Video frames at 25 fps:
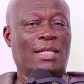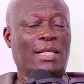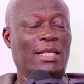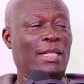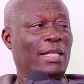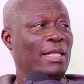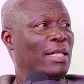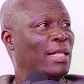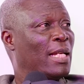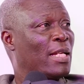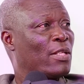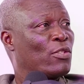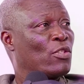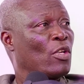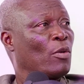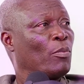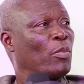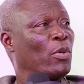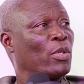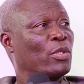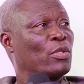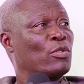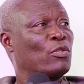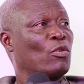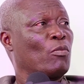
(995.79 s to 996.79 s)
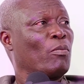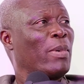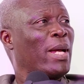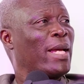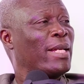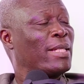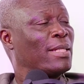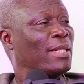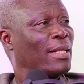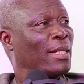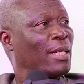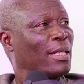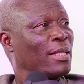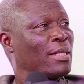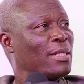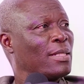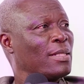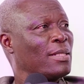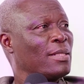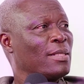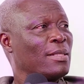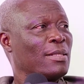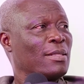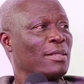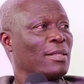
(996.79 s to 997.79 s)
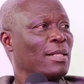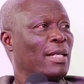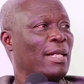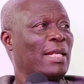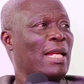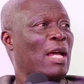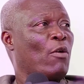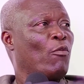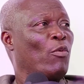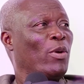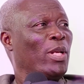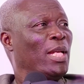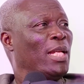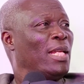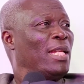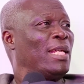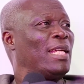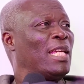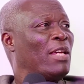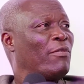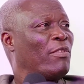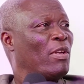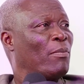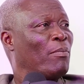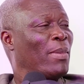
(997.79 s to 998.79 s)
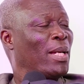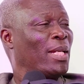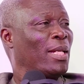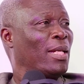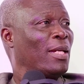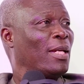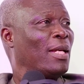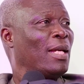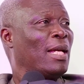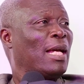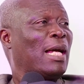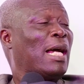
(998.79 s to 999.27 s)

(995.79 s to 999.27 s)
He needed support to buy a ticket, and I willingly gave him money.